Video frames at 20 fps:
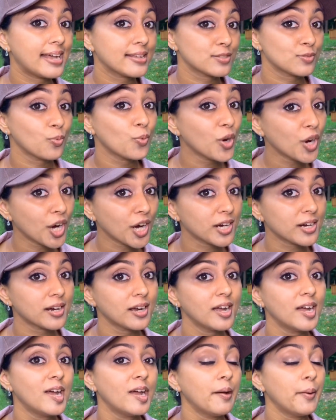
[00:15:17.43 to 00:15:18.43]
work,
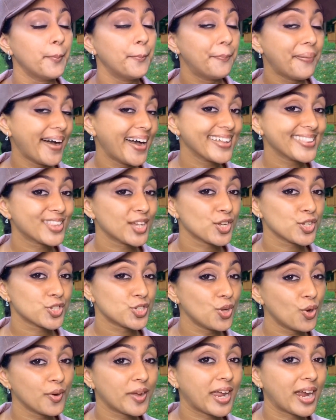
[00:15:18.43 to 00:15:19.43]
but there's
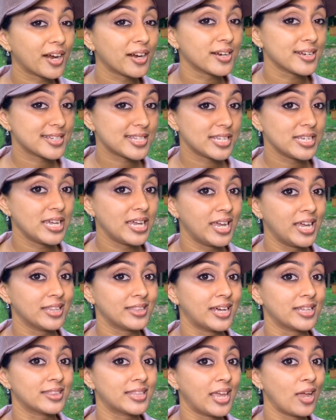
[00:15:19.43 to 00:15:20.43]
no guarantee
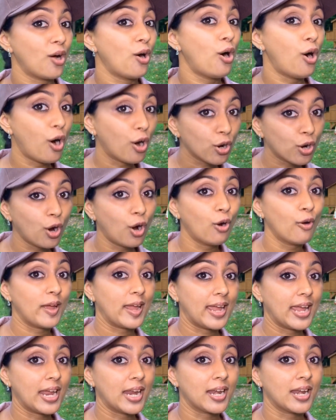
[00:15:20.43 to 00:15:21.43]
that they all go
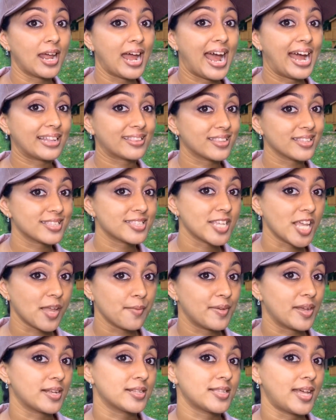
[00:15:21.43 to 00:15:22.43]
in at the same
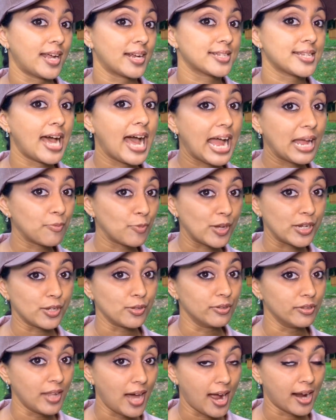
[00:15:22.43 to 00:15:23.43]
exact time when you
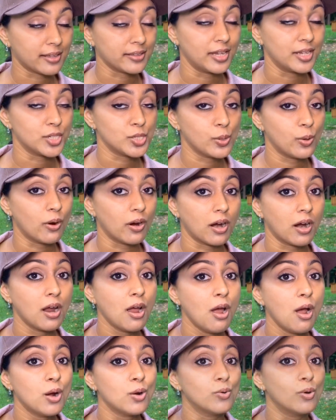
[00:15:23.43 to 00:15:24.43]
lock that door.
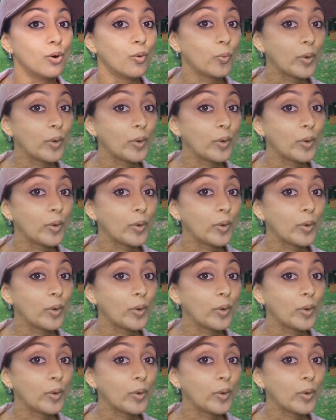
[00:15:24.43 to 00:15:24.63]
What we